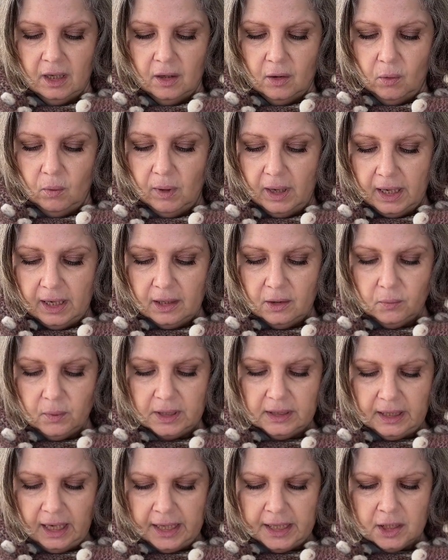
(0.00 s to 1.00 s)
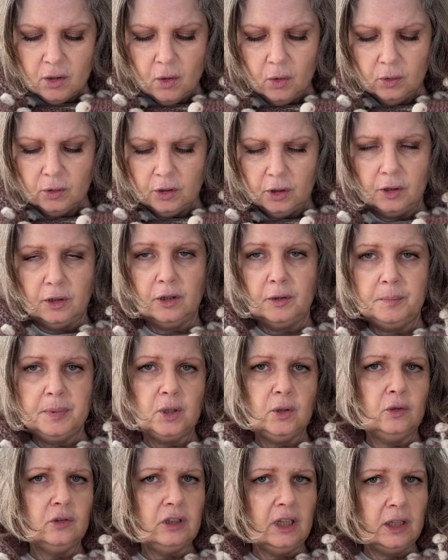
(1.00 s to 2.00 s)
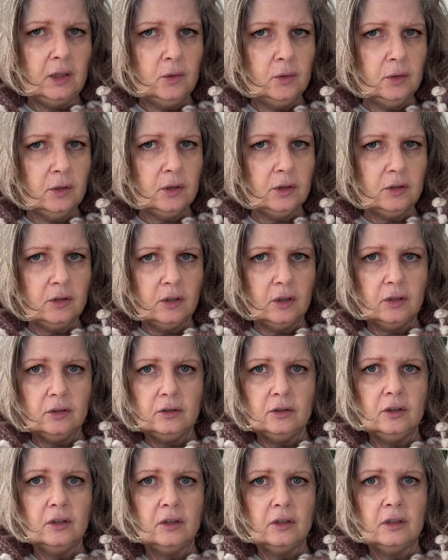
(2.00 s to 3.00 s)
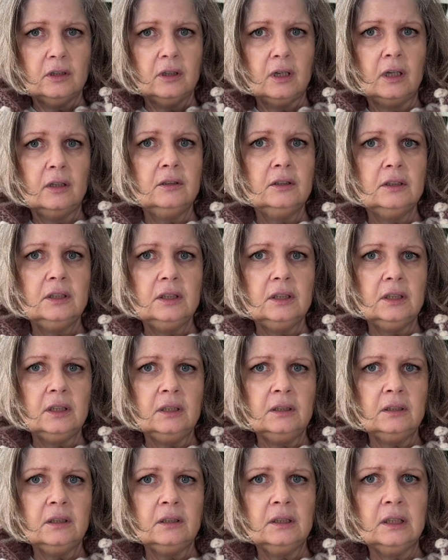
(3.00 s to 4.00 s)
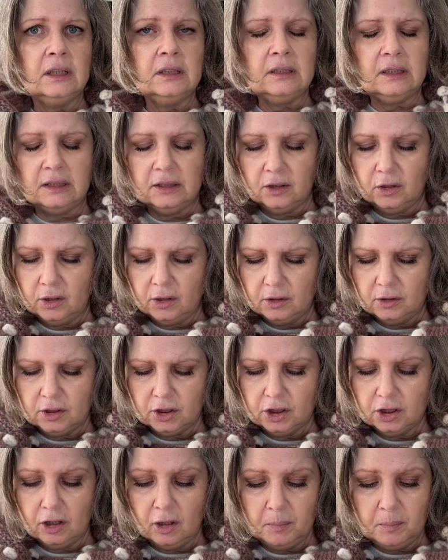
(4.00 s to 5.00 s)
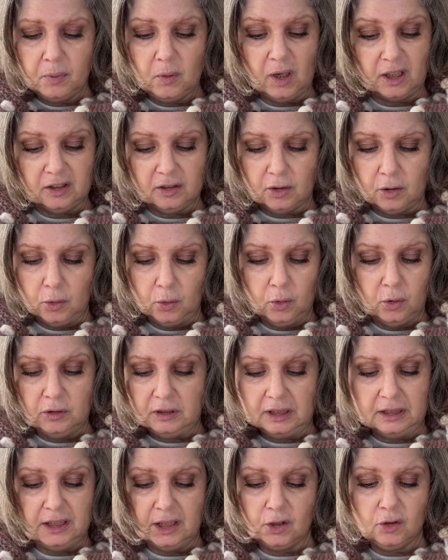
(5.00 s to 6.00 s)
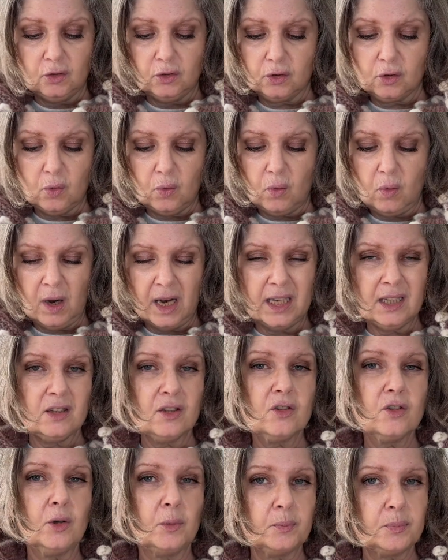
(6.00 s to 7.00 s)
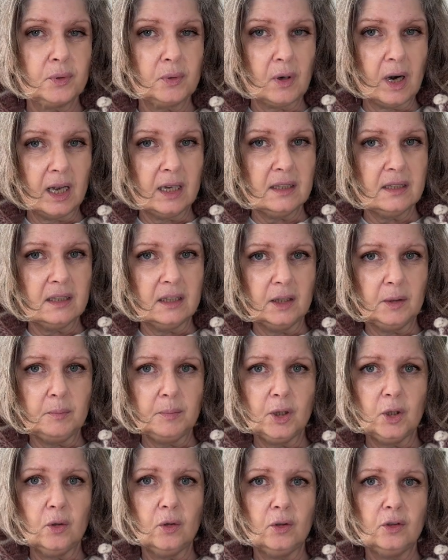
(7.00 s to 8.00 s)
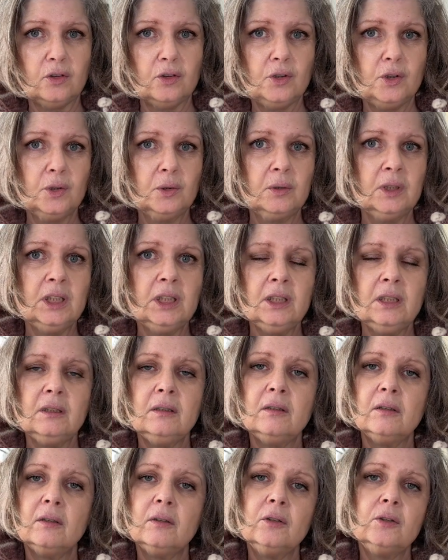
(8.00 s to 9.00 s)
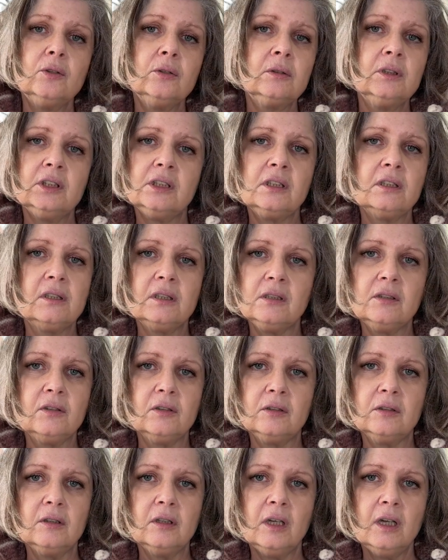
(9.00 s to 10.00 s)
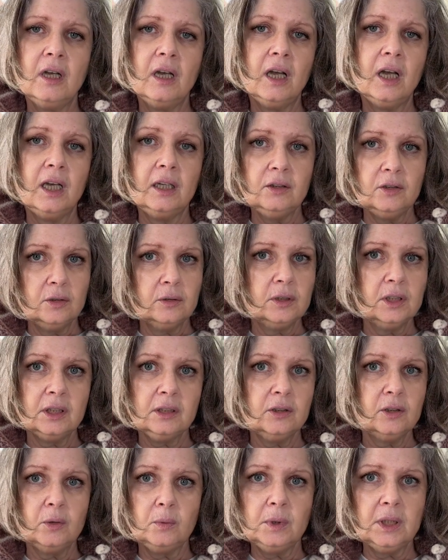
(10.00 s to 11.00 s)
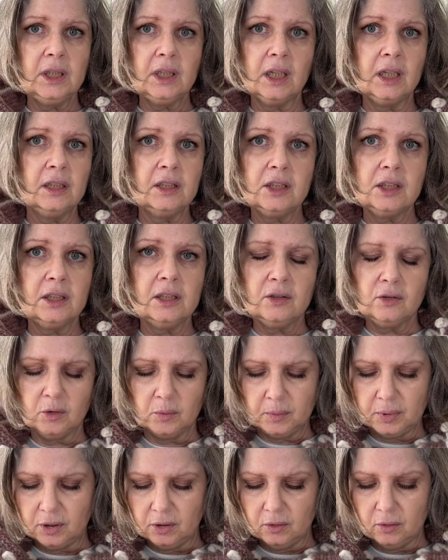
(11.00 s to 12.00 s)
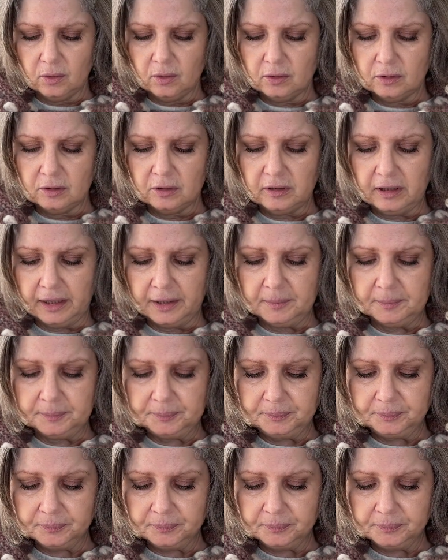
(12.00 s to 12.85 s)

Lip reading: Well, when I called her, because I looked on the internet and her shop was closed, and it's quite surprising because during the tourist season and during the weekend she's open all the time.